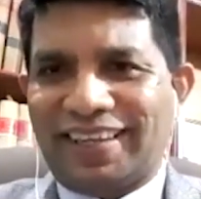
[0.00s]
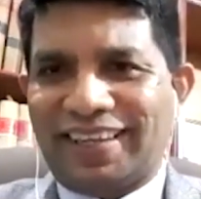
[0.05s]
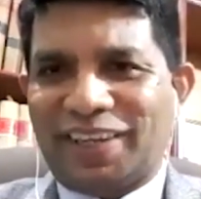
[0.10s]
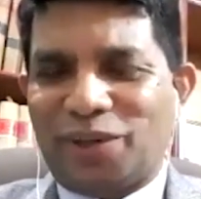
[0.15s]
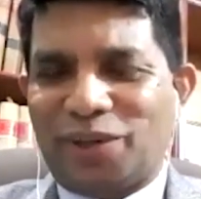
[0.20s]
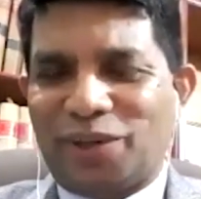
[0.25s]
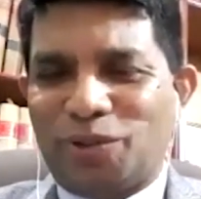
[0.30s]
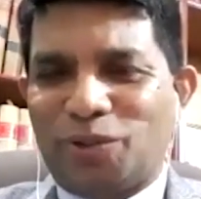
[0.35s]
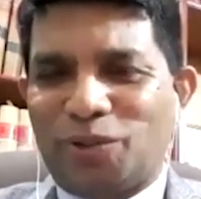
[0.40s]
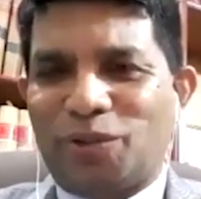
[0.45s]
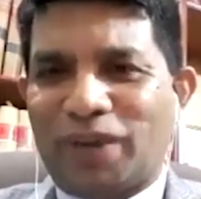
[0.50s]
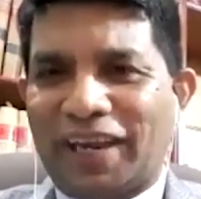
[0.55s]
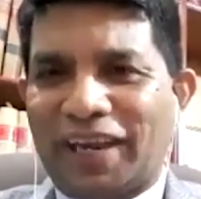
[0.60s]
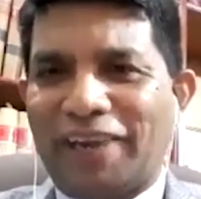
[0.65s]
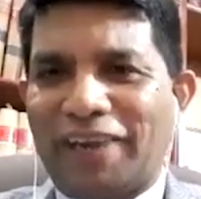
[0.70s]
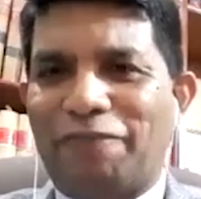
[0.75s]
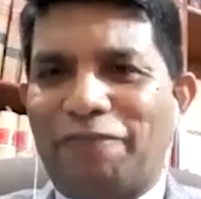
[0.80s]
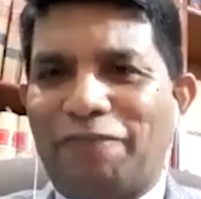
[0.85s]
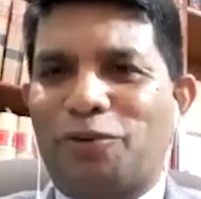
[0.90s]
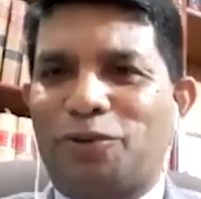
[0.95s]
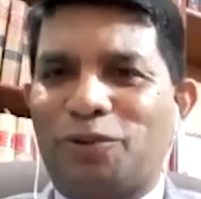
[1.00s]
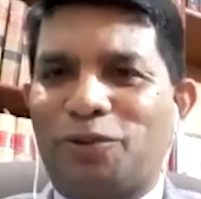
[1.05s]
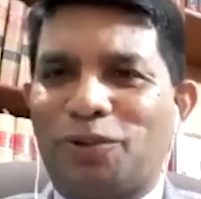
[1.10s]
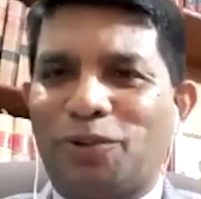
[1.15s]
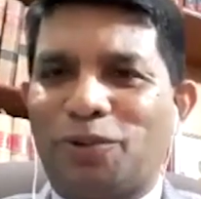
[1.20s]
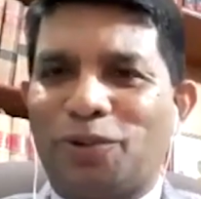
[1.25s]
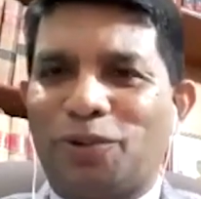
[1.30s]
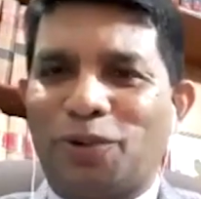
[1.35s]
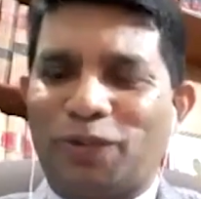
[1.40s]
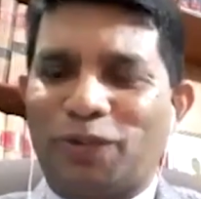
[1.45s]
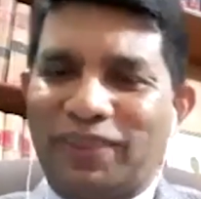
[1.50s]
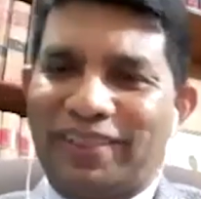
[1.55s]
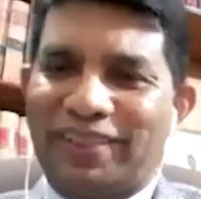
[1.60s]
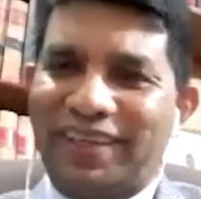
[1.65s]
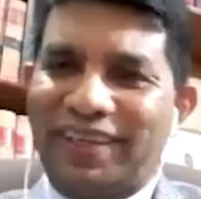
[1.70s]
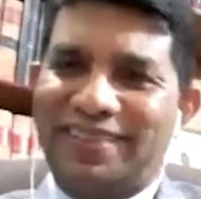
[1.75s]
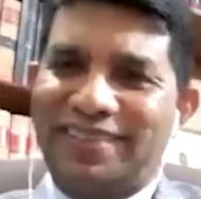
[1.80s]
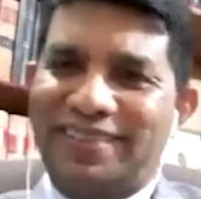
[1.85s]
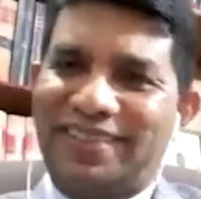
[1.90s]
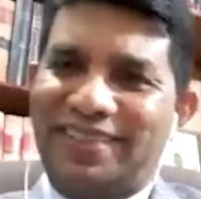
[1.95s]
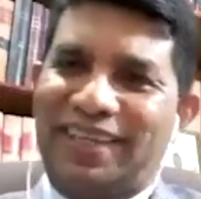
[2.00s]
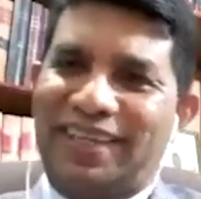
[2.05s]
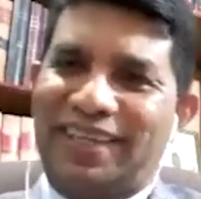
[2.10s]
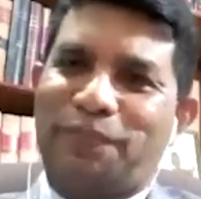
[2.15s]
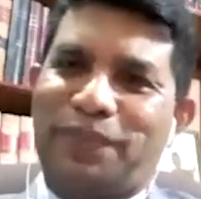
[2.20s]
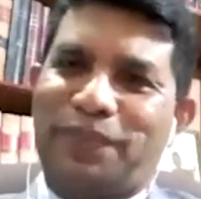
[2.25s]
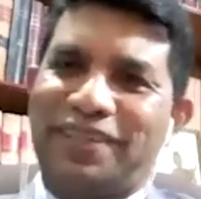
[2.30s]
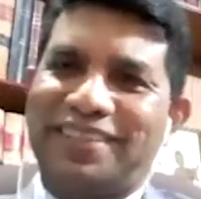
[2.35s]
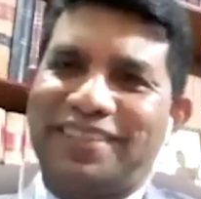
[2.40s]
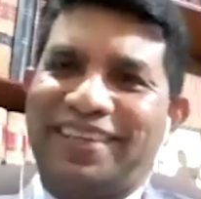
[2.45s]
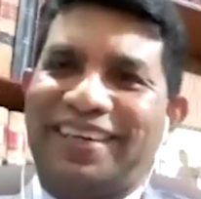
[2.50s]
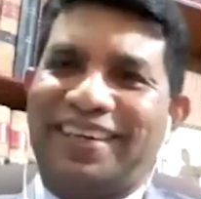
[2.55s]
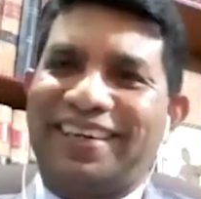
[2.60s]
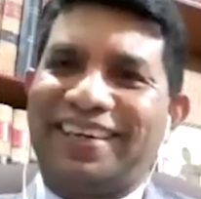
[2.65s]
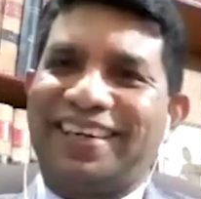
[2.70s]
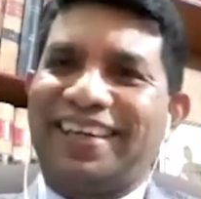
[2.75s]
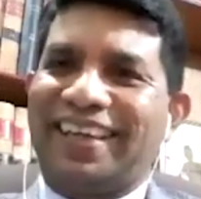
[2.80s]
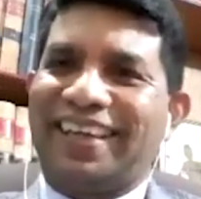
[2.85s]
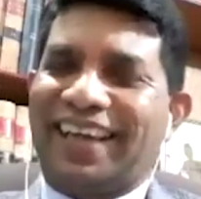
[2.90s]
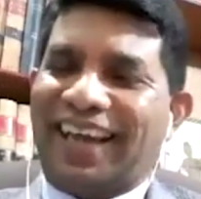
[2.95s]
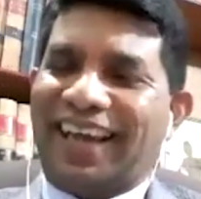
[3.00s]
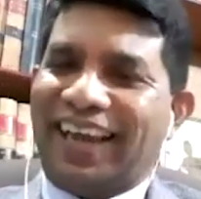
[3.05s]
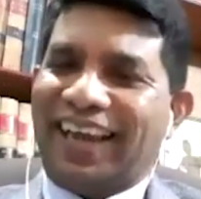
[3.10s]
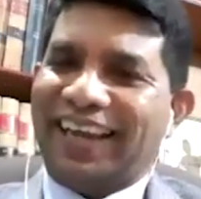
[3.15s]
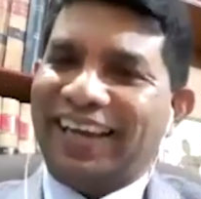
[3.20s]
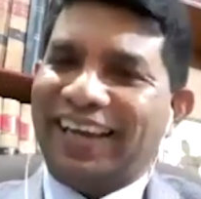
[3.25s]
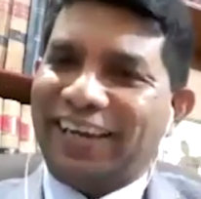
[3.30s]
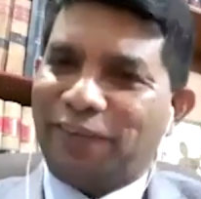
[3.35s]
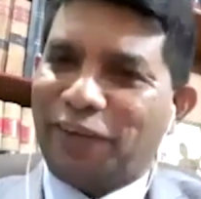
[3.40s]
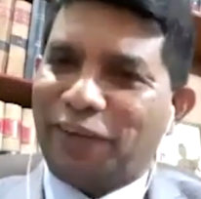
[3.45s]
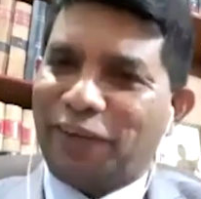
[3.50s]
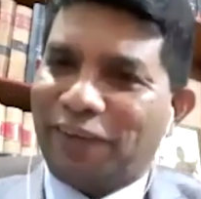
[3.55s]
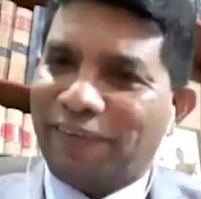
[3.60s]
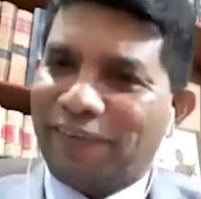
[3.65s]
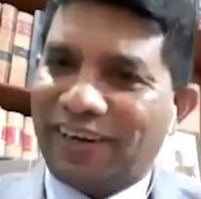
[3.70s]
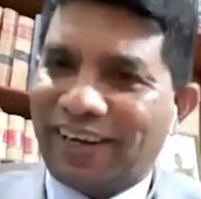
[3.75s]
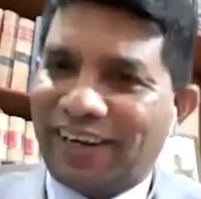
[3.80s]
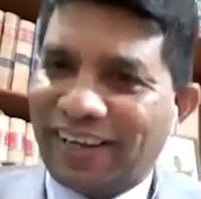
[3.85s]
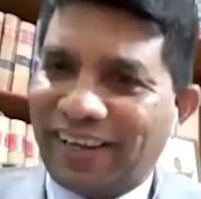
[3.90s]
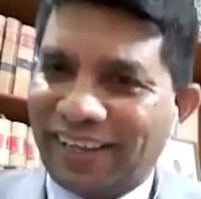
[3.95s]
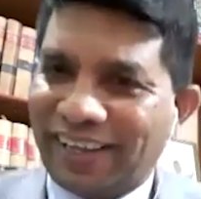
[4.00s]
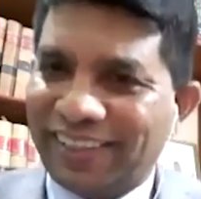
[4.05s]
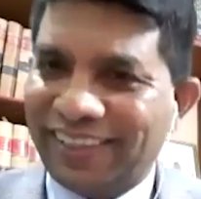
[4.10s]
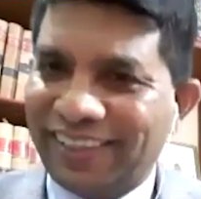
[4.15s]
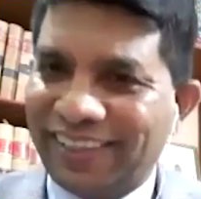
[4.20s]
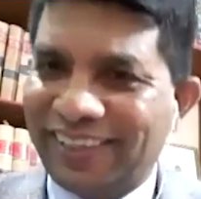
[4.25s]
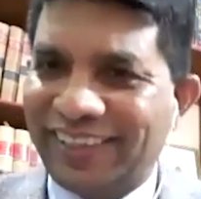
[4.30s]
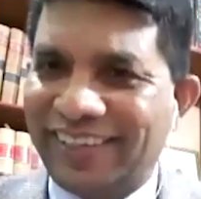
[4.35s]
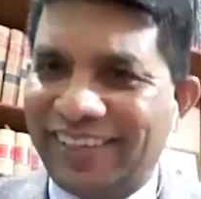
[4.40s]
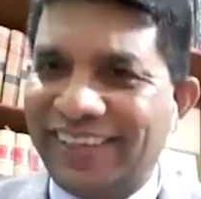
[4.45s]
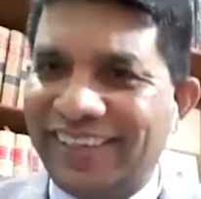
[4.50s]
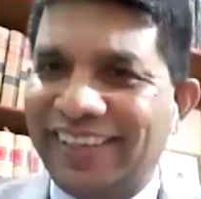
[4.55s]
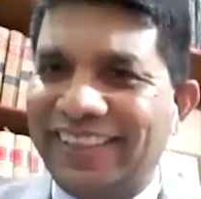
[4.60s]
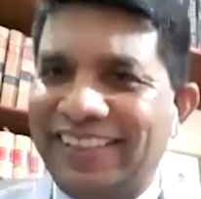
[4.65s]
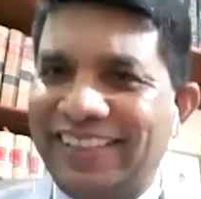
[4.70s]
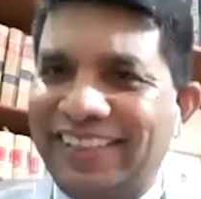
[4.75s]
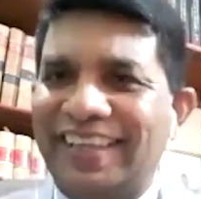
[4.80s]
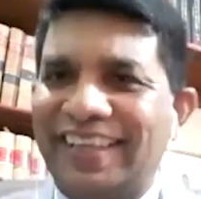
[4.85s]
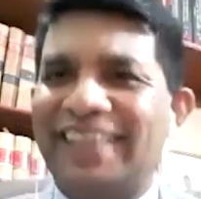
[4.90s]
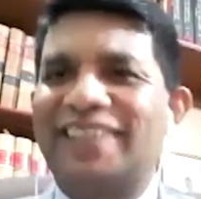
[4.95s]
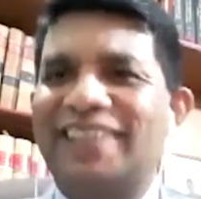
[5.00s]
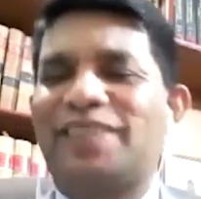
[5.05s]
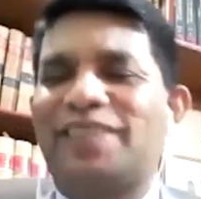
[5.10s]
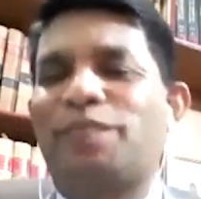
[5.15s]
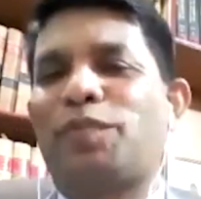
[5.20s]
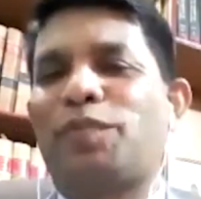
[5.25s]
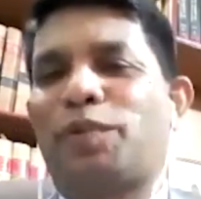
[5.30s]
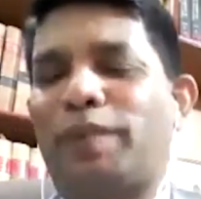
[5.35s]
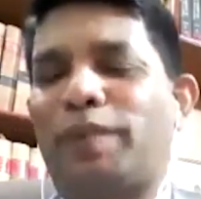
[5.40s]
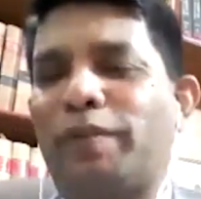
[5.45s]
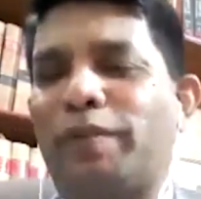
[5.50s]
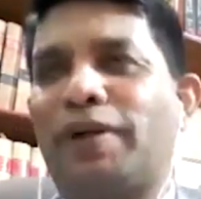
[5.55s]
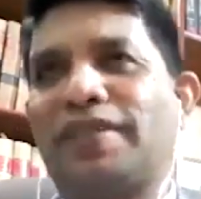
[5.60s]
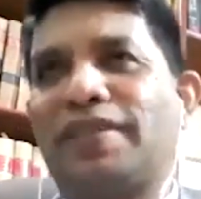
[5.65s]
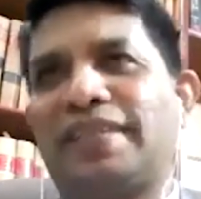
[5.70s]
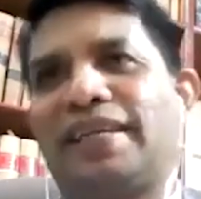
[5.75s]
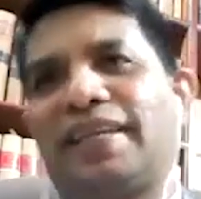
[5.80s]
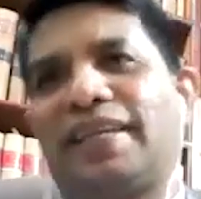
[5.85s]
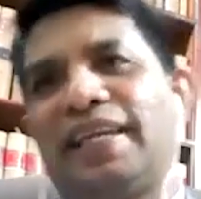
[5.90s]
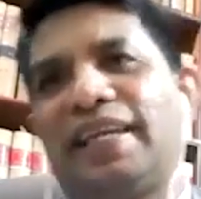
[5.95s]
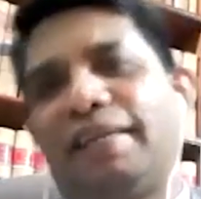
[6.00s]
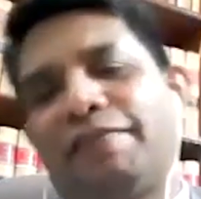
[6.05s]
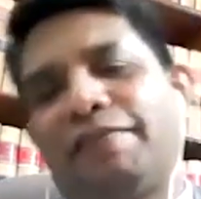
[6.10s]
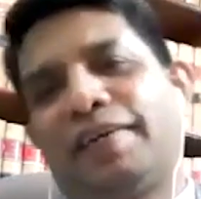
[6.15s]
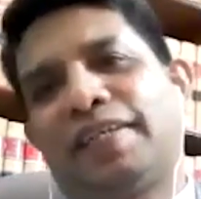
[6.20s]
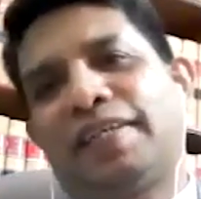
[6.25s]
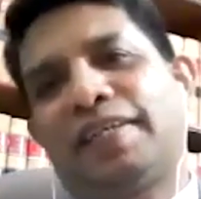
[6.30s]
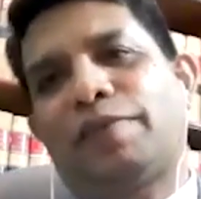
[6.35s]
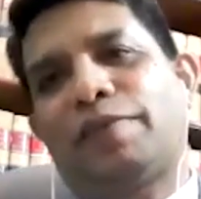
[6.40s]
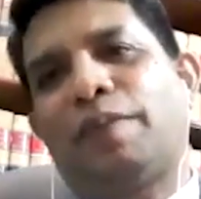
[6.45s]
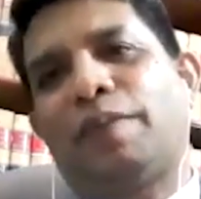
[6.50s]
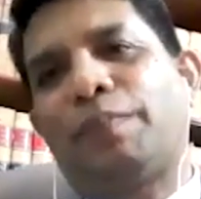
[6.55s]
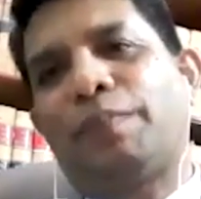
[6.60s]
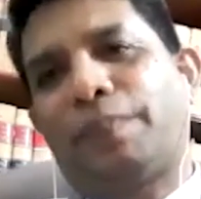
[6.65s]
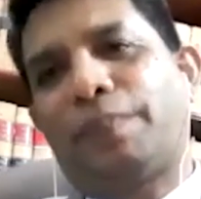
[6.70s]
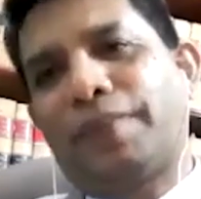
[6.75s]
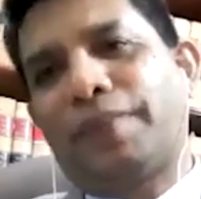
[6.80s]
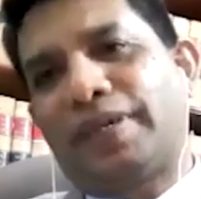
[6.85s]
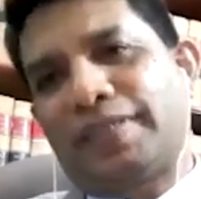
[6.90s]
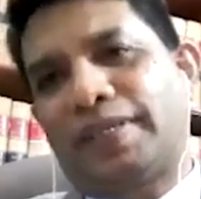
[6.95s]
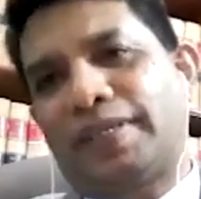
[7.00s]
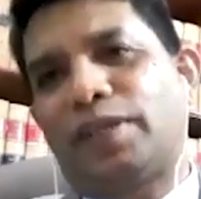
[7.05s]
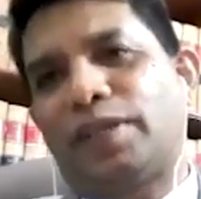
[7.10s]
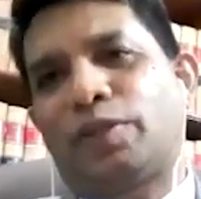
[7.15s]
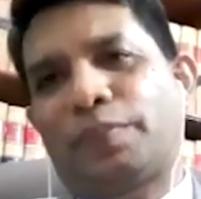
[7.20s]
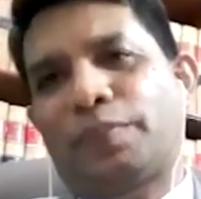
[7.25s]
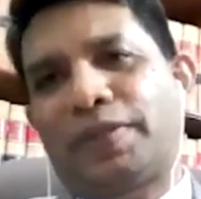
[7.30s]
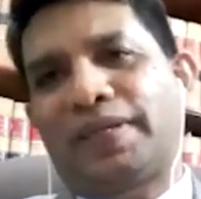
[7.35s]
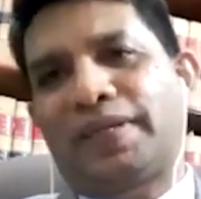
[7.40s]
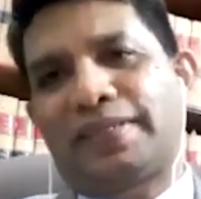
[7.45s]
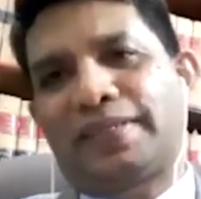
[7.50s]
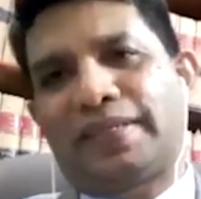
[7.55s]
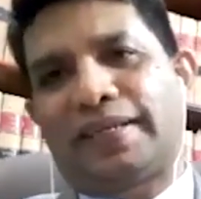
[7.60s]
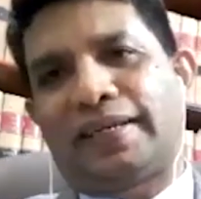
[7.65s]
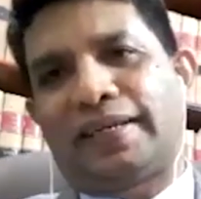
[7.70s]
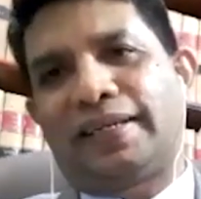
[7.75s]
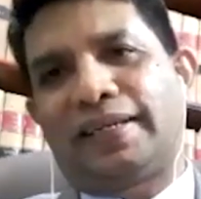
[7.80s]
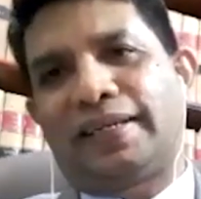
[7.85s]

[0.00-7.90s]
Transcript: you have to go with the examples and identify what are the things, because it differs from person to person,